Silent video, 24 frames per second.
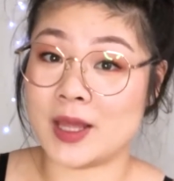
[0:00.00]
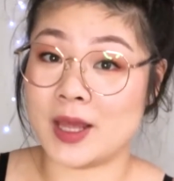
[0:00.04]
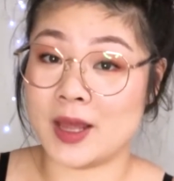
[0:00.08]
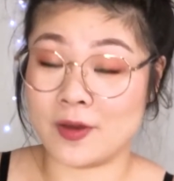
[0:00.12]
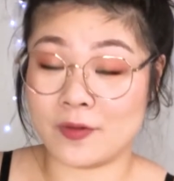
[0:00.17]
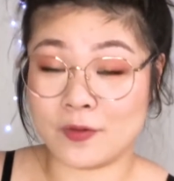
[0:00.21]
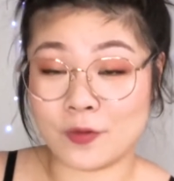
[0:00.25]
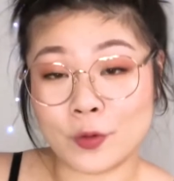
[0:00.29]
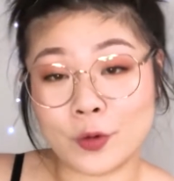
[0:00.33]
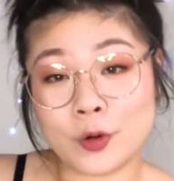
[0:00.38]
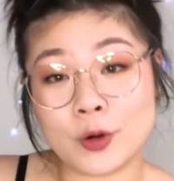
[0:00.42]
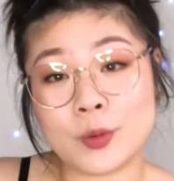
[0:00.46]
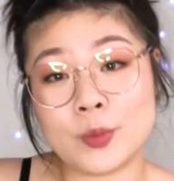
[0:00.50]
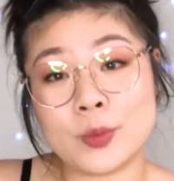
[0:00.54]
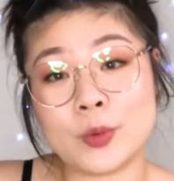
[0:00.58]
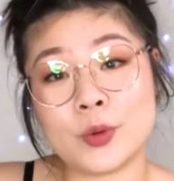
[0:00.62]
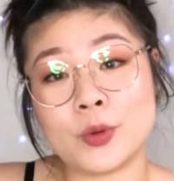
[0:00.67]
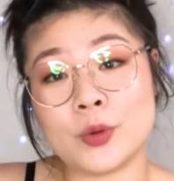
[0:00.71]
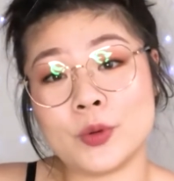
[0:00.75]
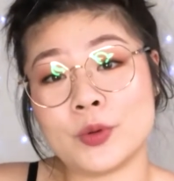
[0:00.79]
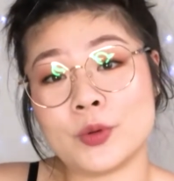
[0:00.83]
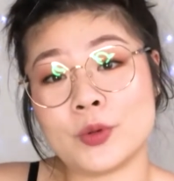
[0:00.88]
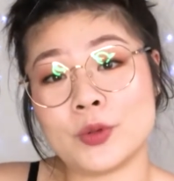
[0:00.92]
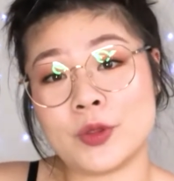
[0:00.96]
They're
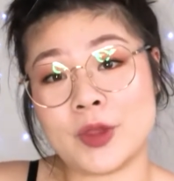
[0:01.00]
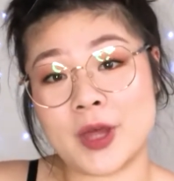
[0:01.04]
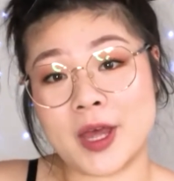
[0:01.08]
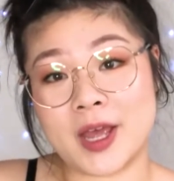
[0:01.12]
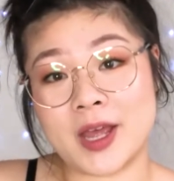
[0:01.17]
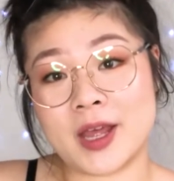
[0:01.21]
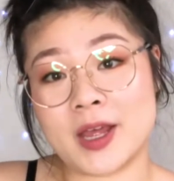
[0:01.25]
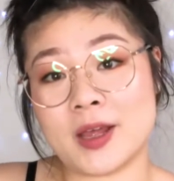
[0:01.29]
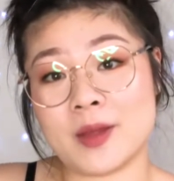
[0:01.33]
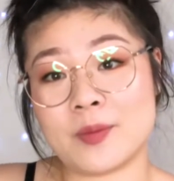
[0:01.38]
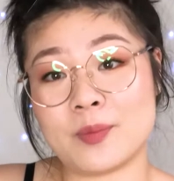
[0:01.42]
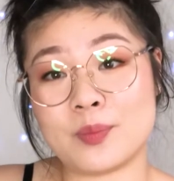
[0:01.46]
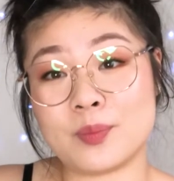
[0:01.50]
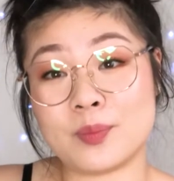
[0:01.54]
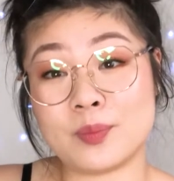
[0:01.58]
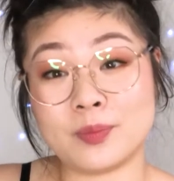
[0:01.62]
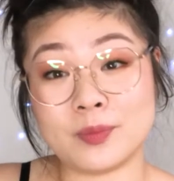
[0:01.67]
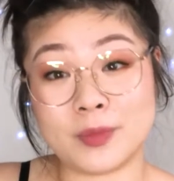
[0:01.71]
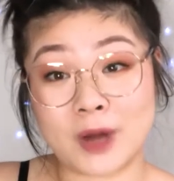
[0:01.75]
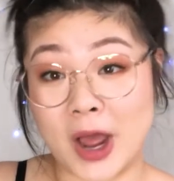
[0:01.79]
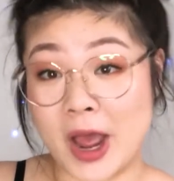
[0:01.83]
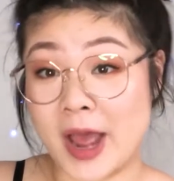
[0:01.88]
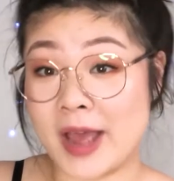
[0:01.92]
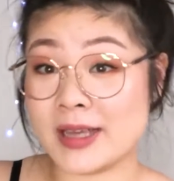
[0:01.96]
affordable, they're
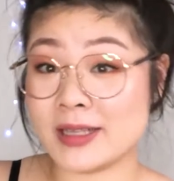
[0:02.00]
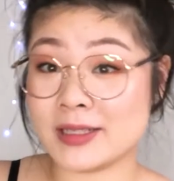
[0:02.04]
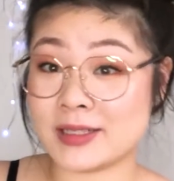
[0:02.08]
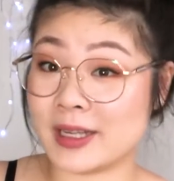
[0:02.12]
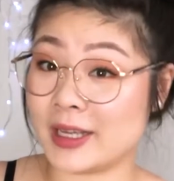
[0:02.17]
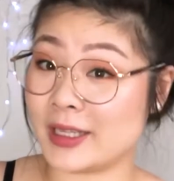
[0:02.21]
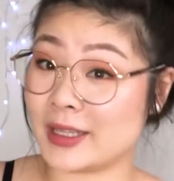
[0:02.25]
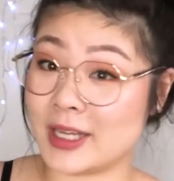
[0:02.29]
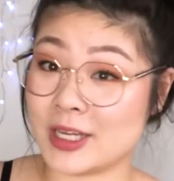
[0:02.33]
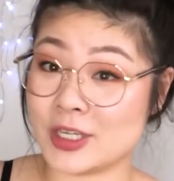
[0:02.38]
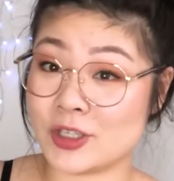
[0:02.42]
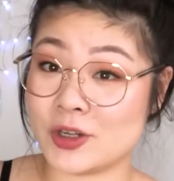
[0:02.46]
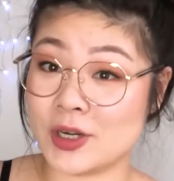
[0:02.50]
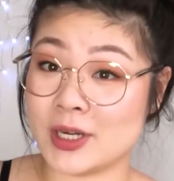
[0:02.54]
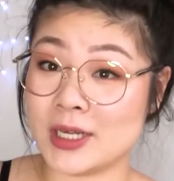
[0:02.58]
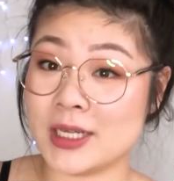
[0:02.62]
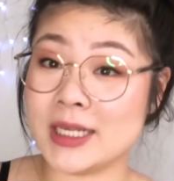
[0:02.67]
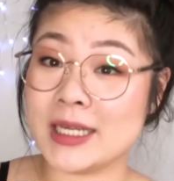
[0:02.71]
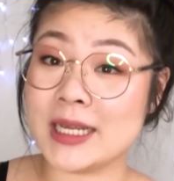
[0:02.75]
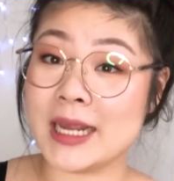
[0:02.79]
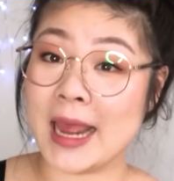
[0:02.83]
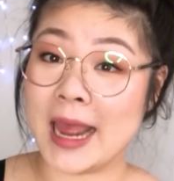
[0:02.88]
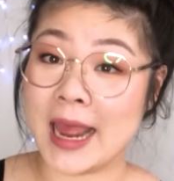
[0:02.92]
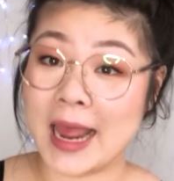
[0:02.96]
nice, like they're
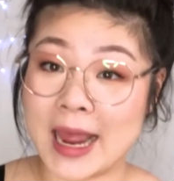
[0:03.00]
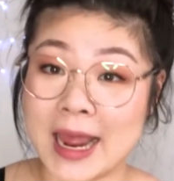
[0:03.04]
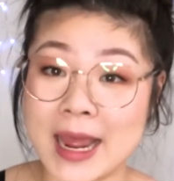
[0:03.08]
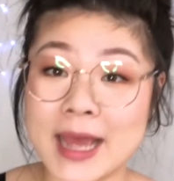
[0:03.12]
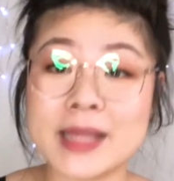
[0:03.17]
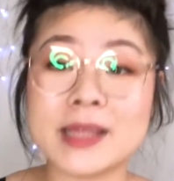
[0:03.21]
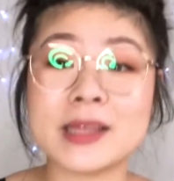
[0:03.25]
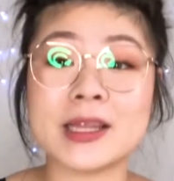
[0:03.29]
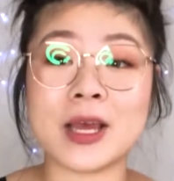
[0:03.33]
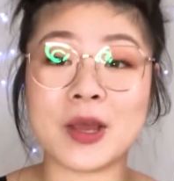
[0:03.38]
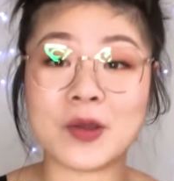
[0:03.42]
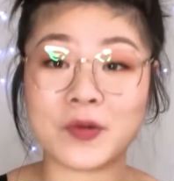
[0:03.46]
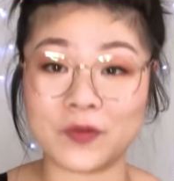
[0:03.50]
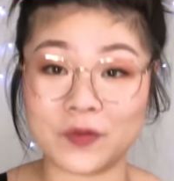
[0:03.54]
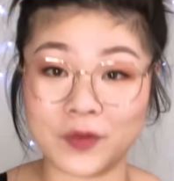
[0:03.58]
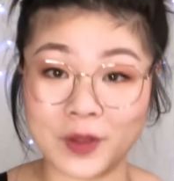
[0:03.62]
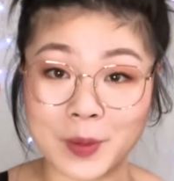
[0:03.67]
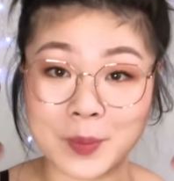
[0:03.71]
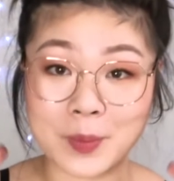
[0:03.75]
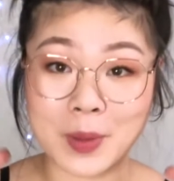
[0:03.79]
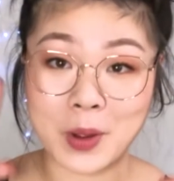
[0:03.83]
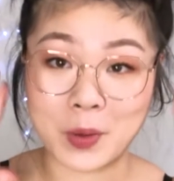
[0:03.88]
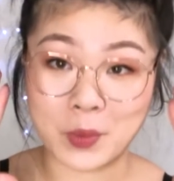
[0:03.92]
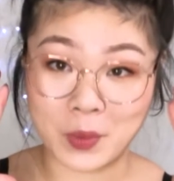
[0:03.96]
trendy, and they
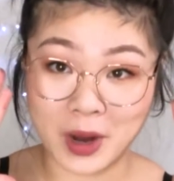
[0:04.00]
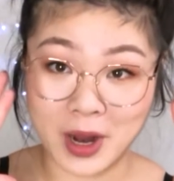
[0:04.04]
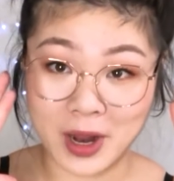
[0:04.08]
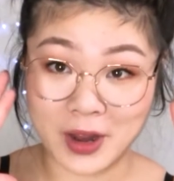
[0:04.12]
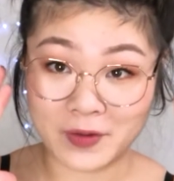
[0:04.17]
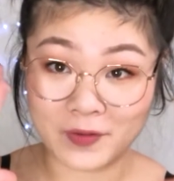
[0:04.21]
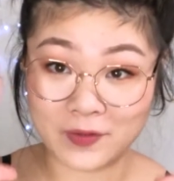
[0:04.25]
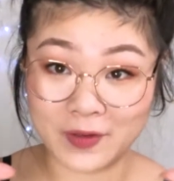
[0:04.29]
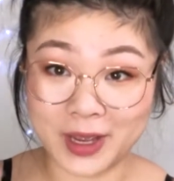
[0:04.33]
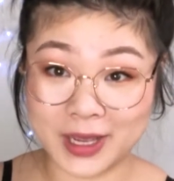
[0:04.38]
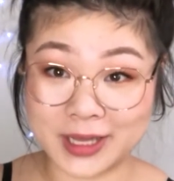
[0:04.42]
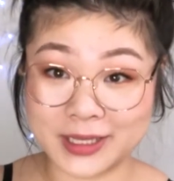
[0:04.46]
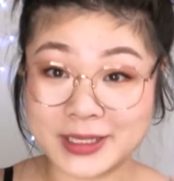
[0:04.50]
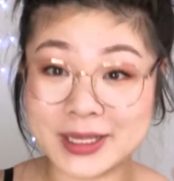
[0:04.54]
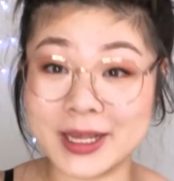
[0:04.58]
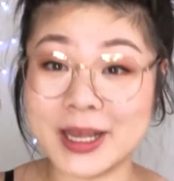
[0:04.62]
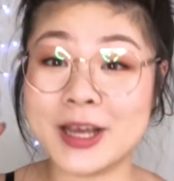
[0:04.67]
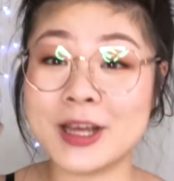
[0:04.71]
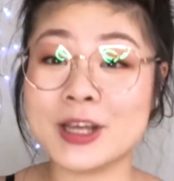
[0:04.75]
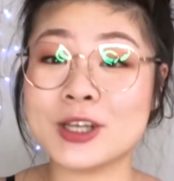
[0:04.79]
fit my wide face.